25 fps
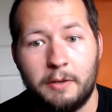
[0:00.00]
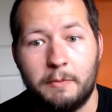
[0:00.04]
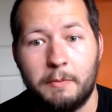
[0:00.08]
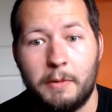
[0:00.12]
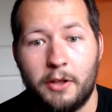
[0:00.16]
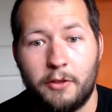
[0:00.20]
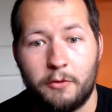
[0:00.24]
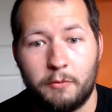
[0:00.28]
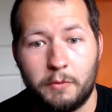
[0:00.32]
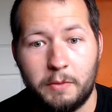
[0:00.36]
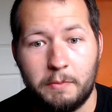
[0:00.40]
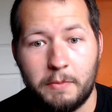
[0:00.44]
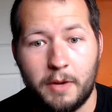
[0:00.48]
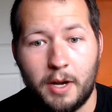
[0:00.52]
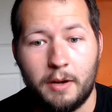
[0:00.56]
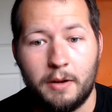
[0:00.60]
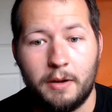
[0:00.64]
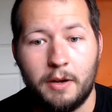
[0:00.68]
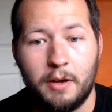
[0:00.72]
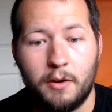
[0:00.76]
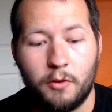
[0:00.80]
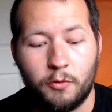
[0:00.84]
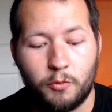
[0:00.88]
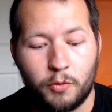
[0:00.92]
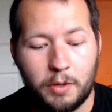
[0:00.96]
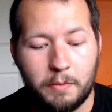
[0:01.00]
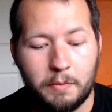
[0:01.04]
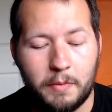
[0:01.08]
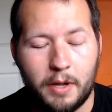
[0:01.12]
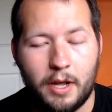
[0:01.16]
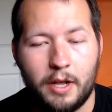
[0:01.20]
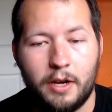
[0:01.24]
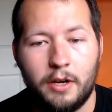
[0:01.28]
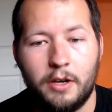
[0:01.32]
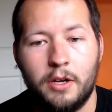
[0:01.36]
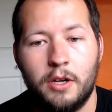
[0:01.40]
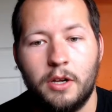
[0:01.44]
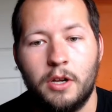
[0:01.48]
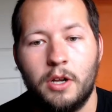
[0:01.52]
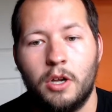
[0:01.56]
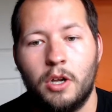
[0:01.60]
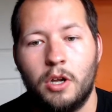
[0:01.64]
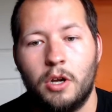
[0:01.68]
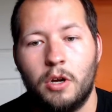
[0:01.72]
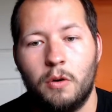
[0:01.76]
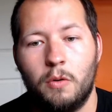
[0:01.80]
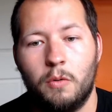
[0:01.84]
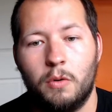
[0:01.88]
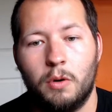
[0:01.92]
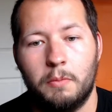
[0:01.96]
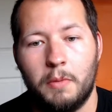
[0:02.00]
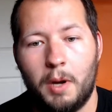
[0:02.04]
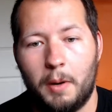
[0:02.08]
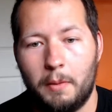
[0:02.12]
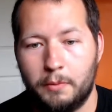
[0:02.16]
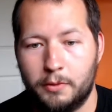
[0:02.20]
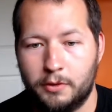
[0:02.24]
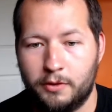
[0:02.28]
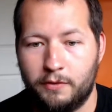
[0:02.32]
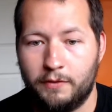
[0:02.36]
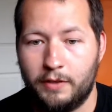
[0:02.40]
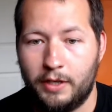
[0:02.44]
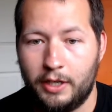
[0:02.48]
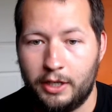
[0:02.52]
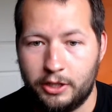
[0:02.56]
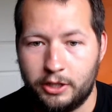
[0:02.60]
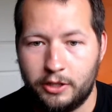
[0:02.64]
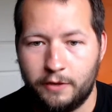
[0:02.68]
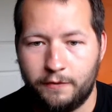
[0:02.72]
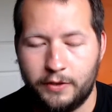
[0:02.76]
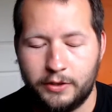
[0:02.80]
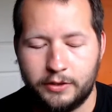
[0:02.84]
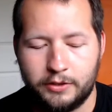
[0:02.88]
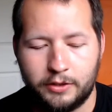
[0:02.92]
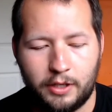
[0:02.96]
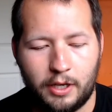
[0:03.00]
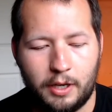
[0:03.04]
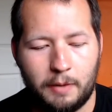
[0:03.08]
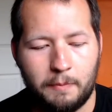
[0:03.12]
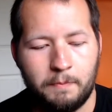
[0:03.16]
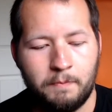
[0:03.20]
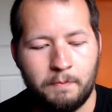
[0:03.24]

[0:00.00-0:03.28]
by three men who were members of the Nation of Islam.